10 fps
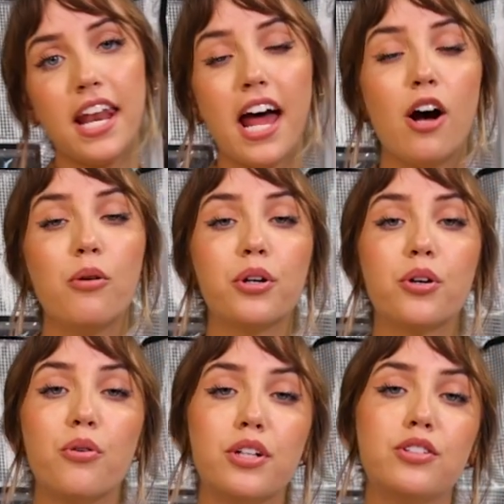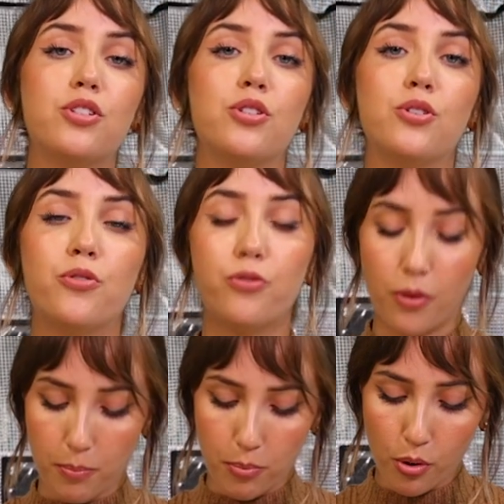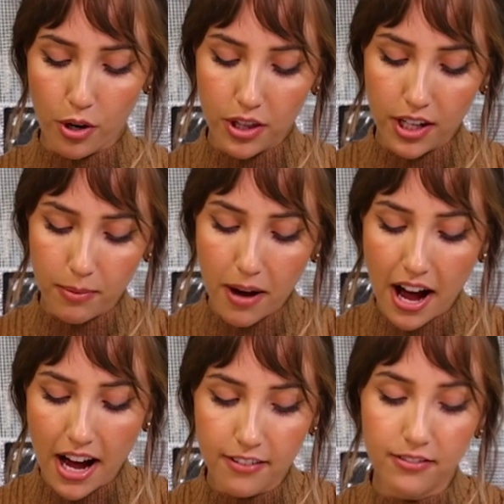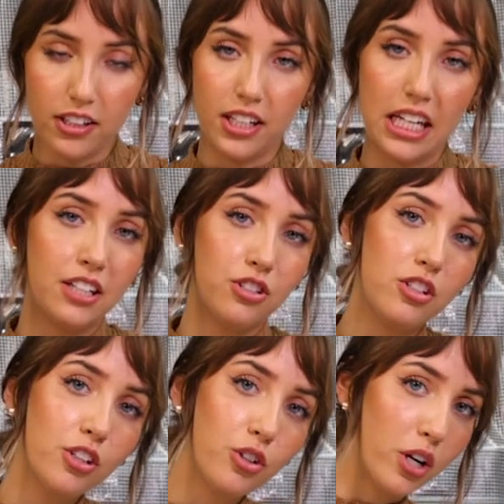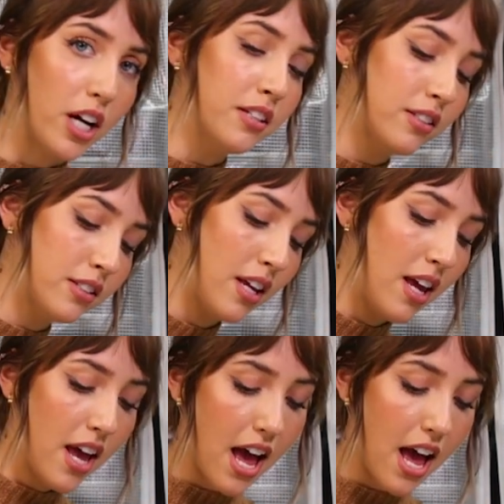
And now we're going to pour the pie filling into the crust,